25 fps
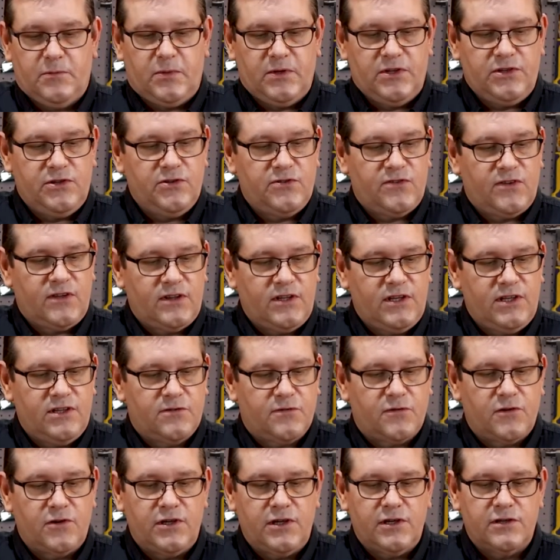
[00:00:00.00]
have been using
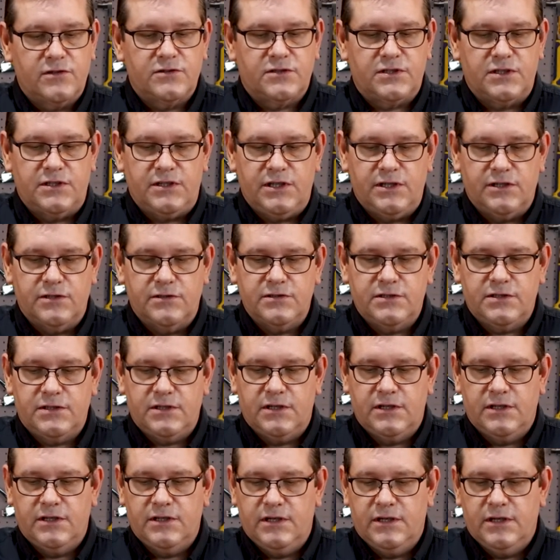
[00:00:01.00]
these for years and
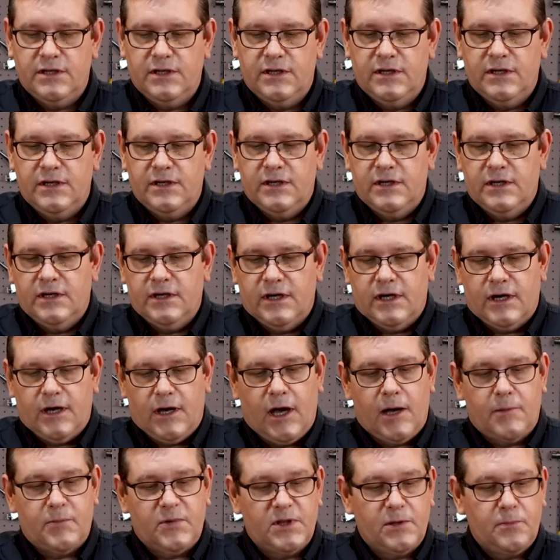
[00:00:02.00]
years.
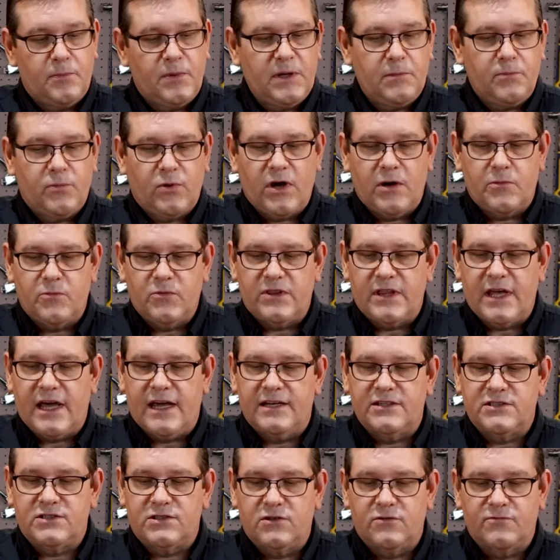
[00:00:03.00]
Uh, but the big problem with that is